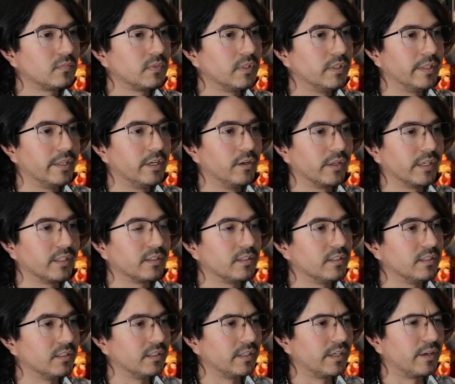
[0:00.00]
And then I'll get
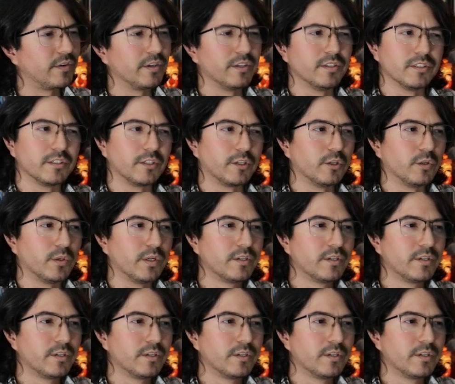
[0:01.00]
the Area 0